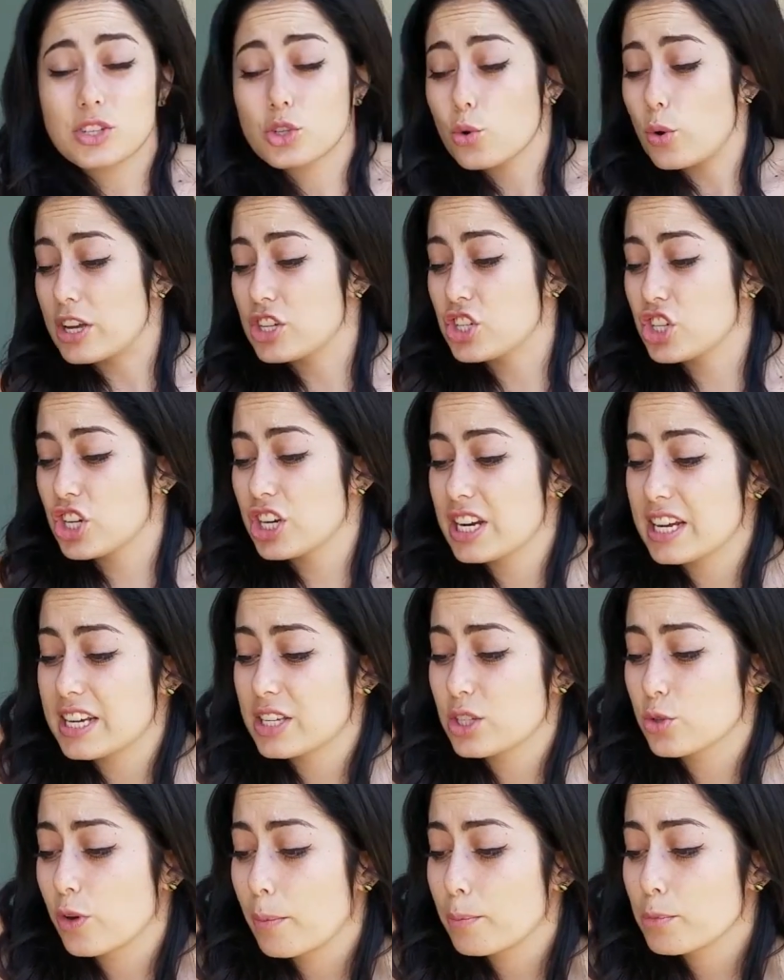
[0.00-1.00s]
last question
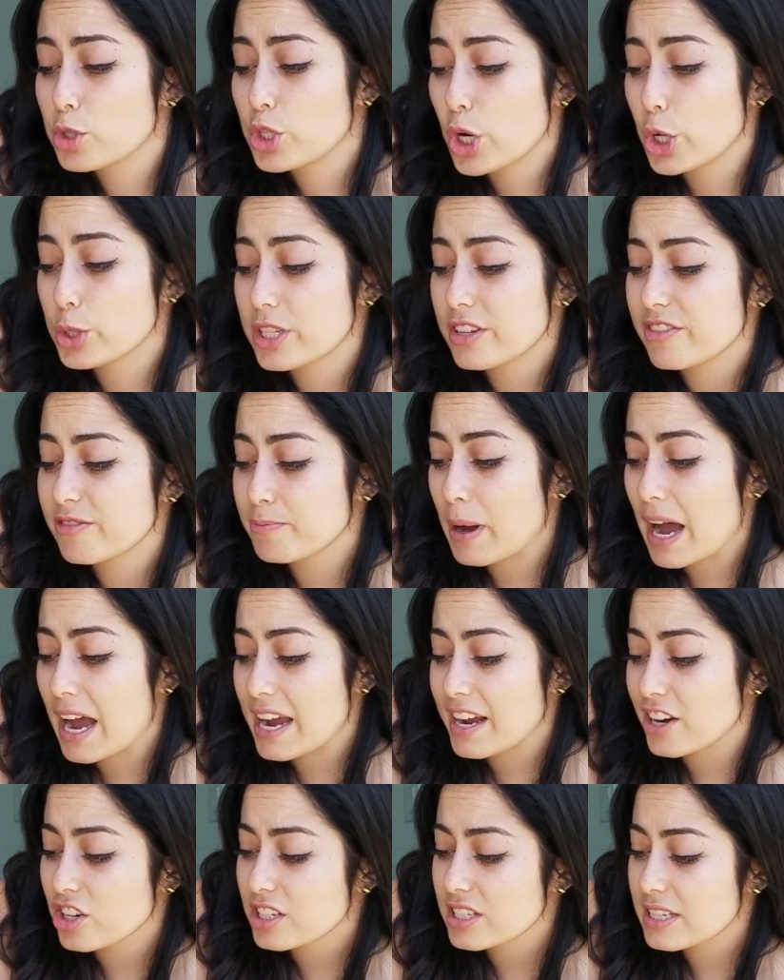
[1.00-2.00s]
is from Joseph
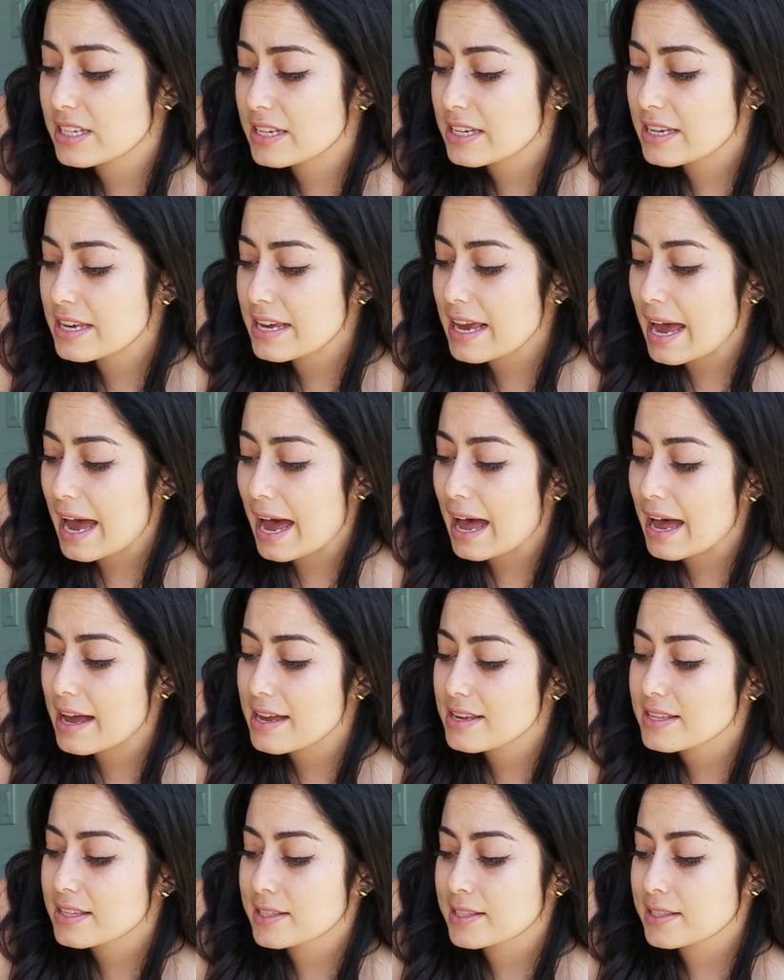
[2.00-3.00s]
Myers. He
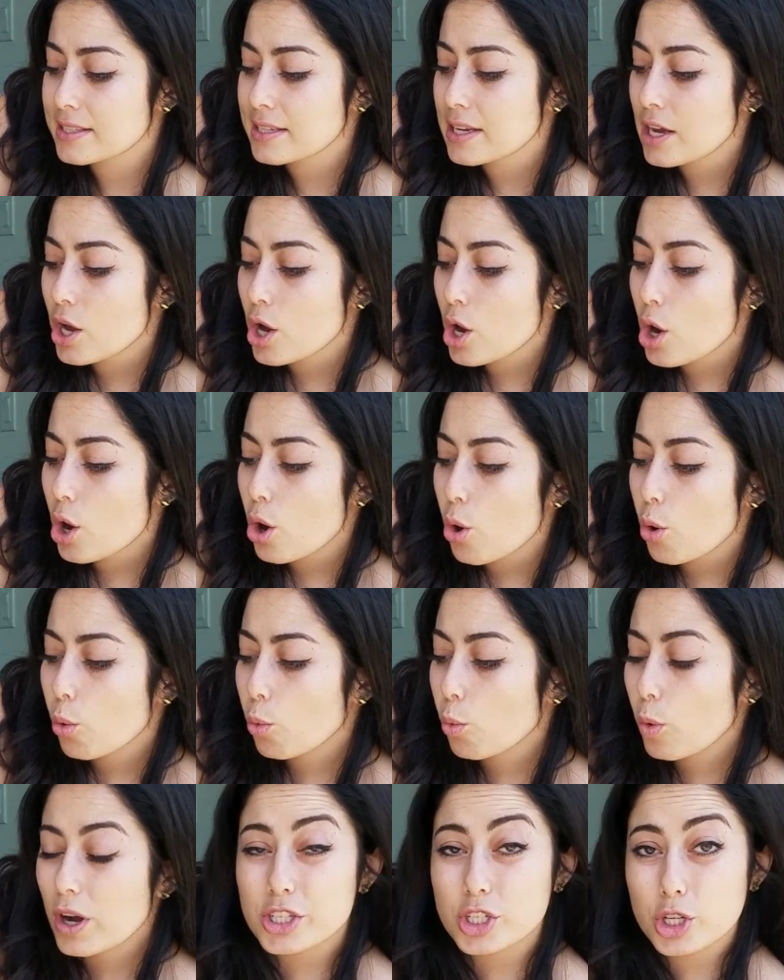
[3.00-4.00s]
asks,
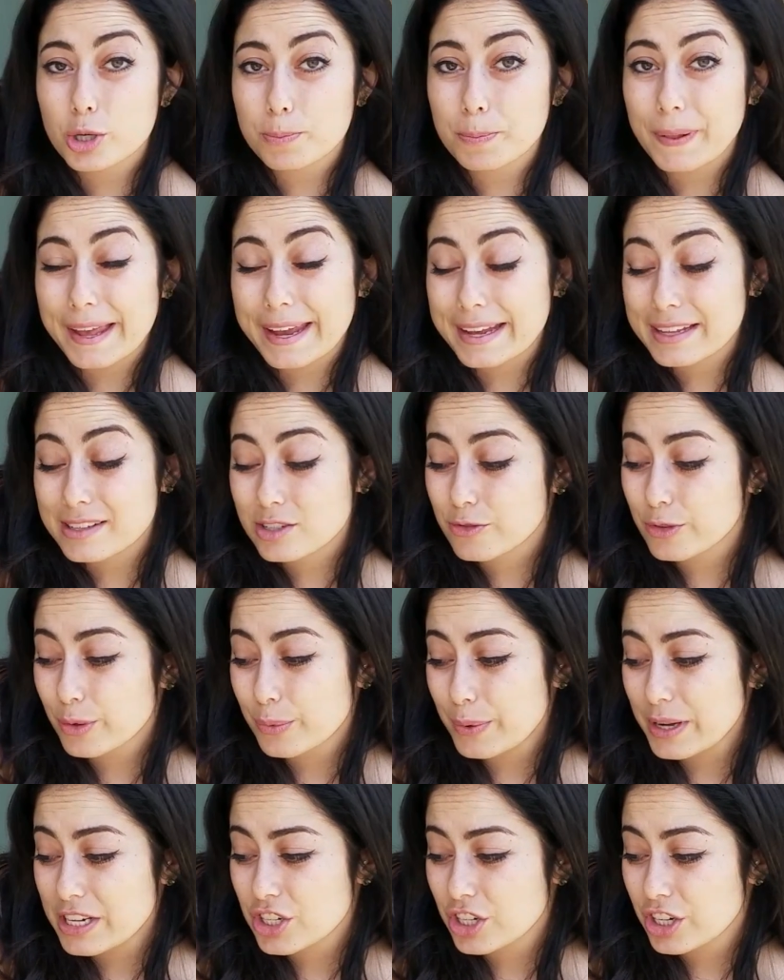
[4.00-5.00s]
"What's your plans
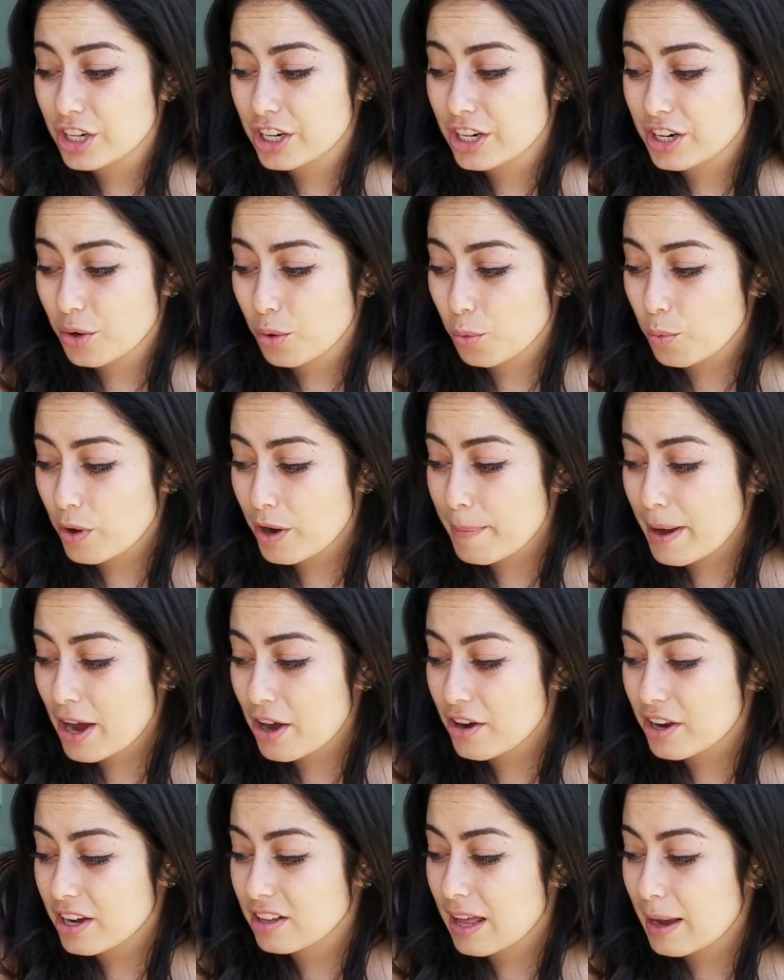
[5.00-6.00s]
for winter? What
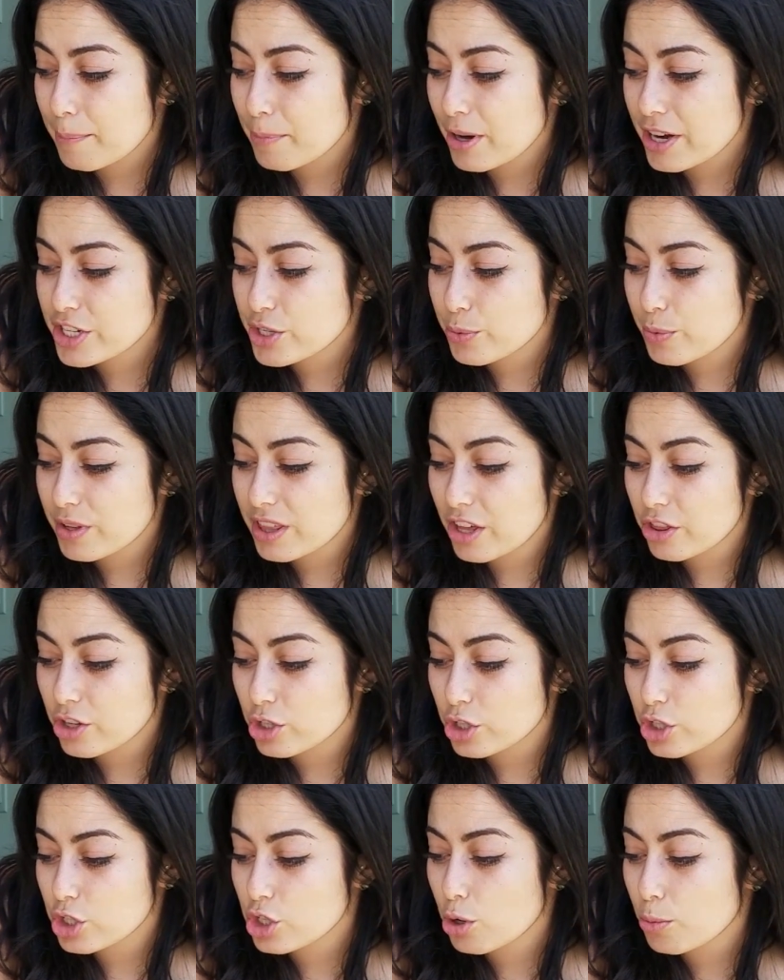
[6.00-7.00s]
about a collaboration with
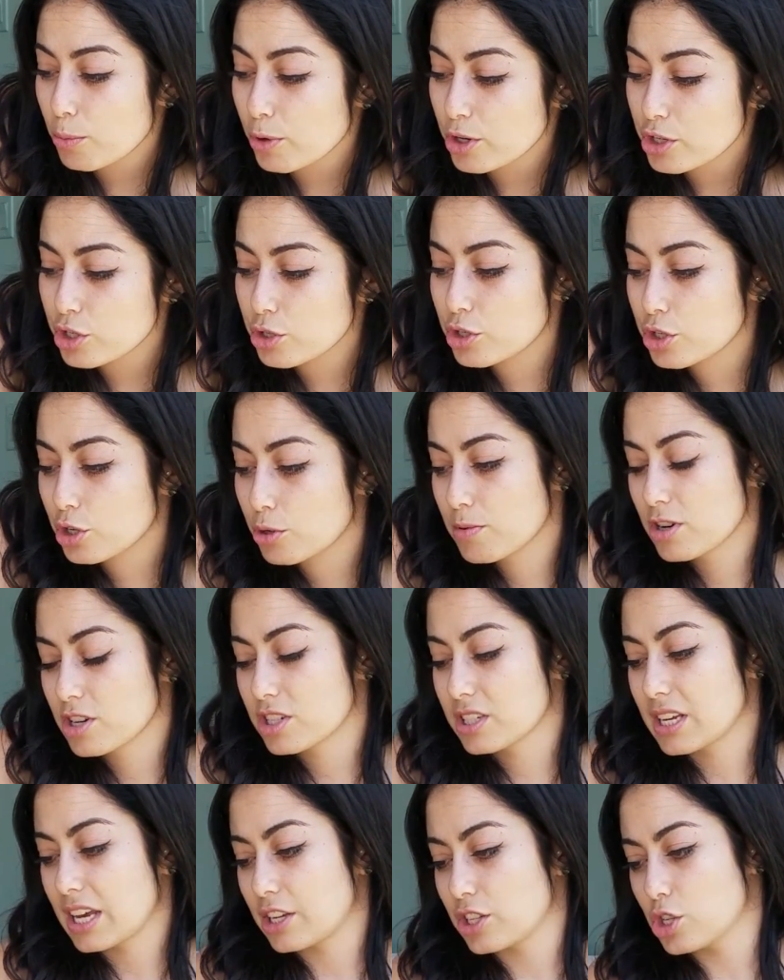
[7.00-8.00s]
other snowboard
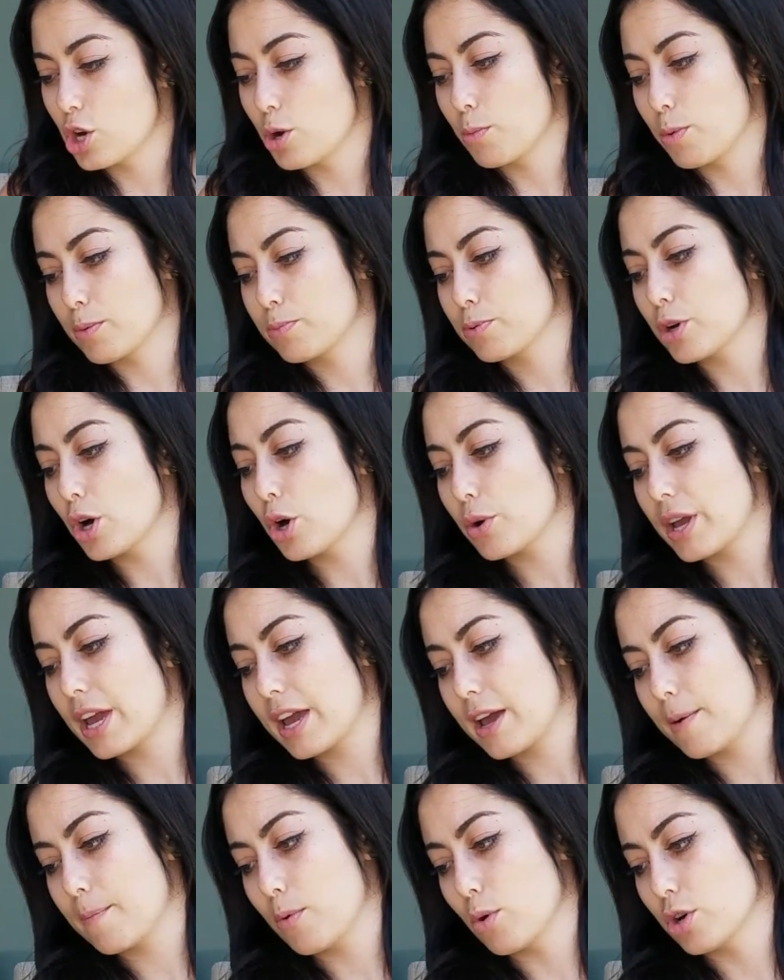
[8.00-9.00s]
YouTubers like Snowboard Pro
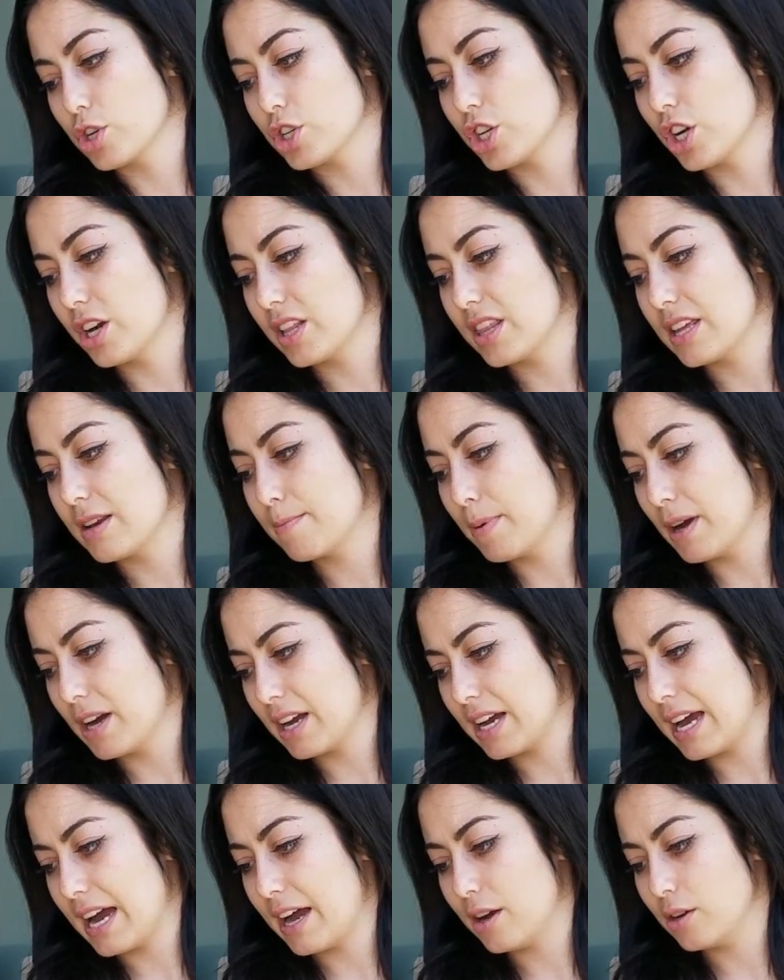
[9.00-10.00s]
Camp or Jonathan
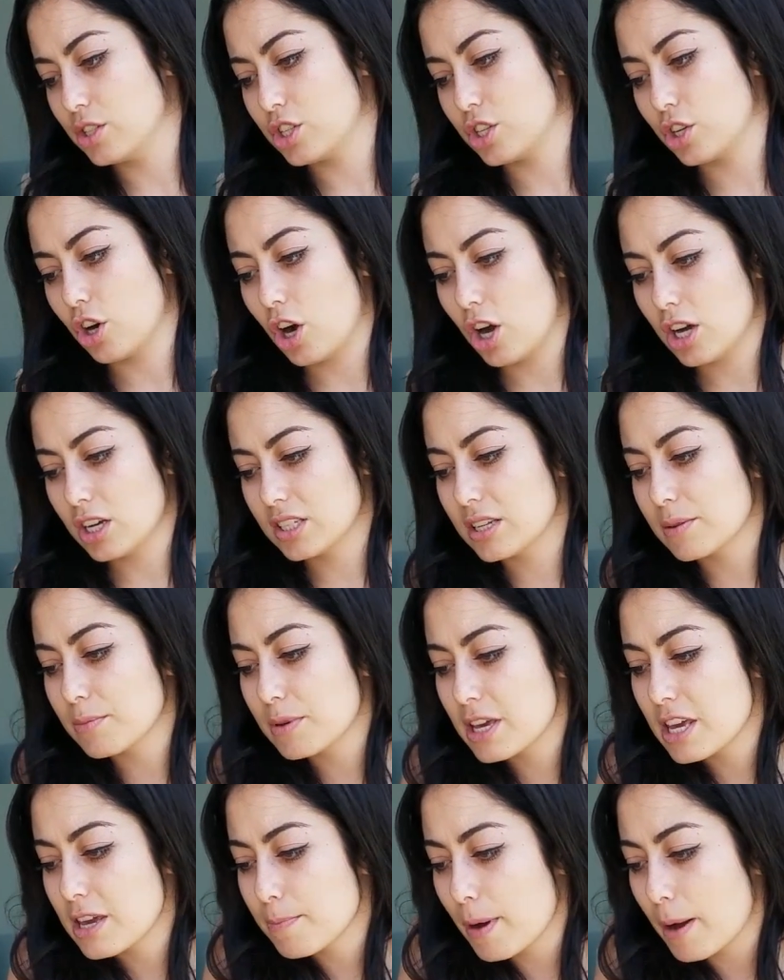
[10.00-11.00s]
Buckhouse? You're
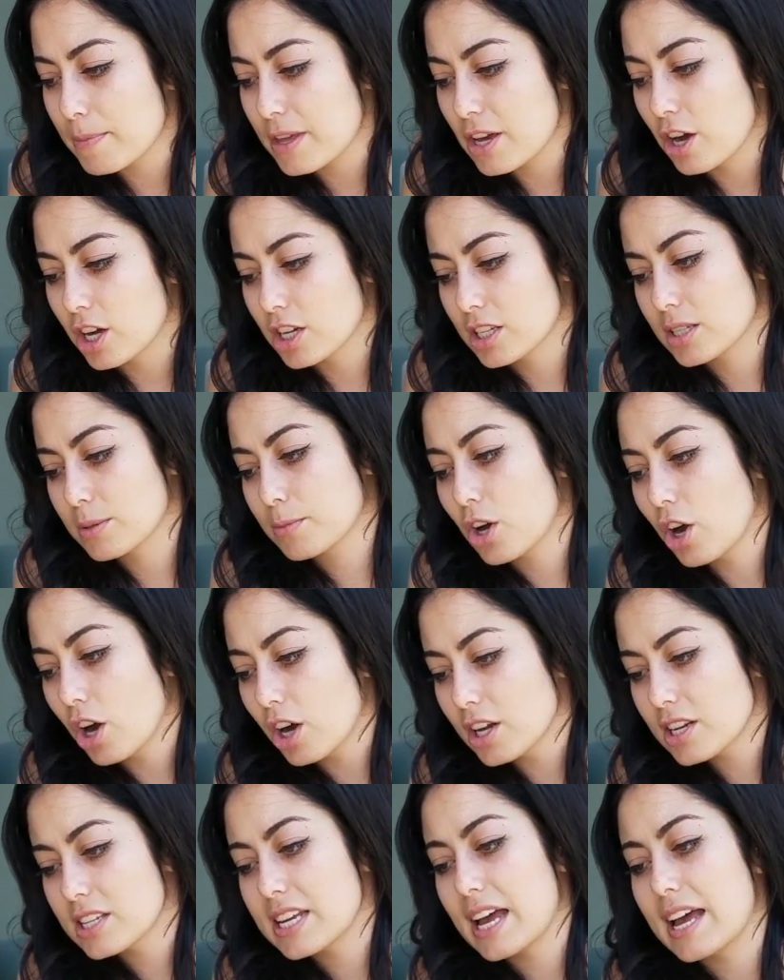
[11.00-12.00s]
awesome. Keep up the awesome
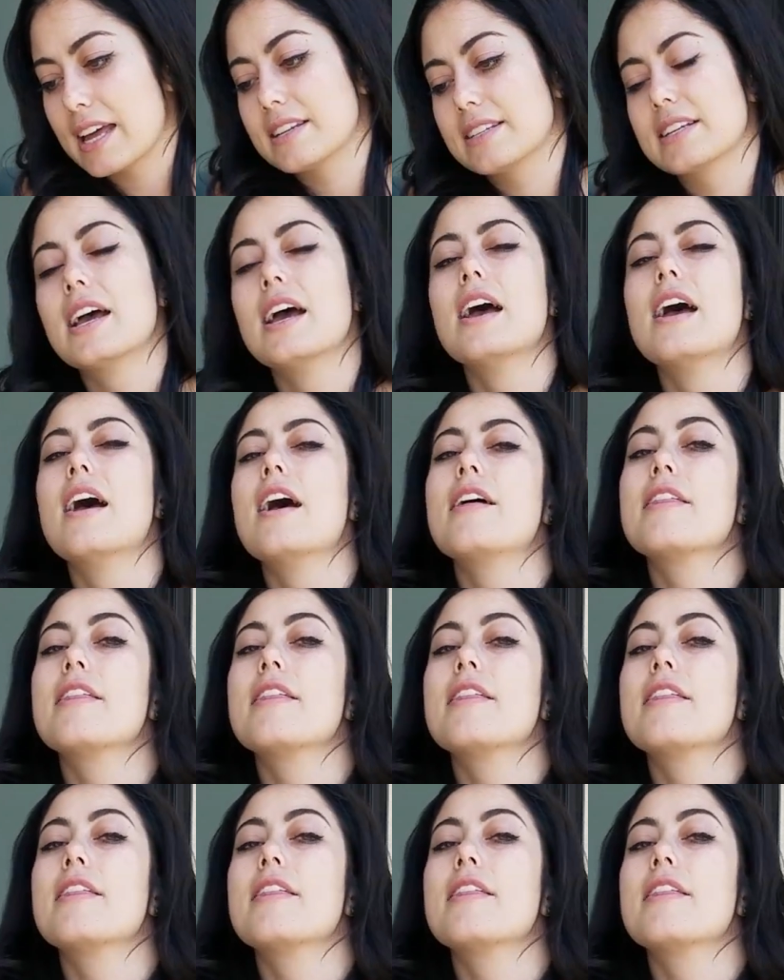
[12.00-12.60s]
content."